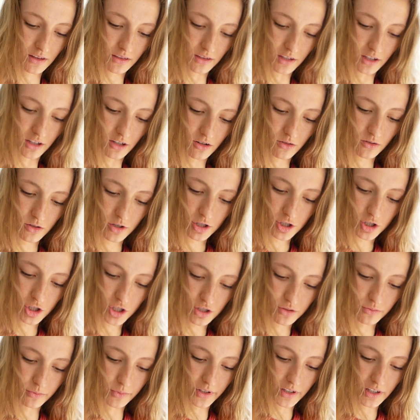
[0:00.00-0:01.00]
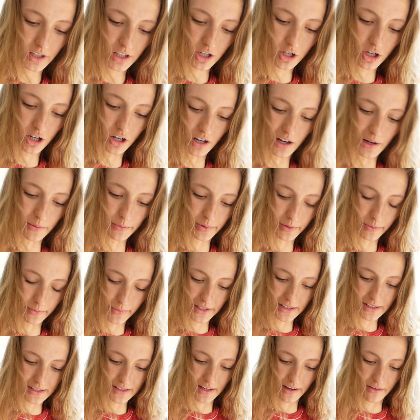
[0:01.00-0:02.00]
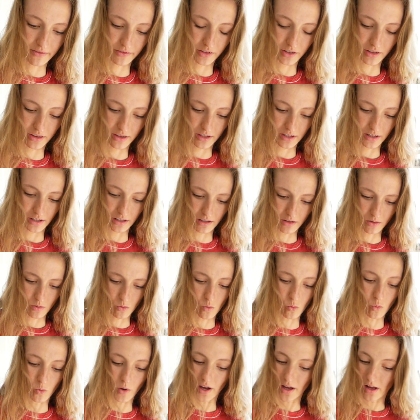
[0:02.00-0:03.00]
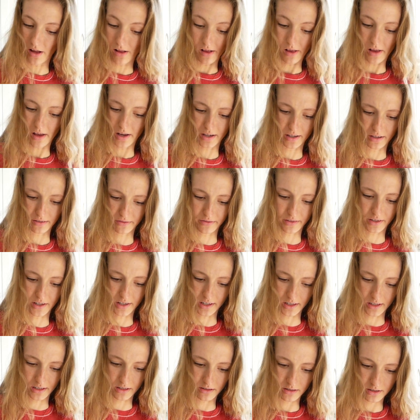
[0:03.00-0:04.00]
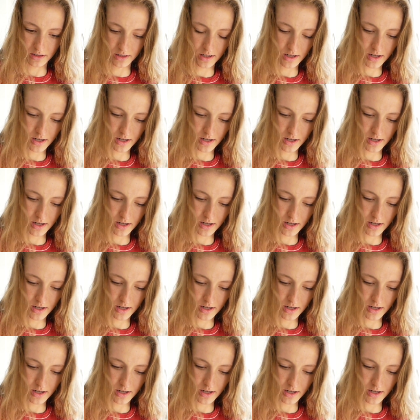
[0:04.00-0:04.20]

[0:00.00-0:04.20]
The yogurt just really complements everything well, I find.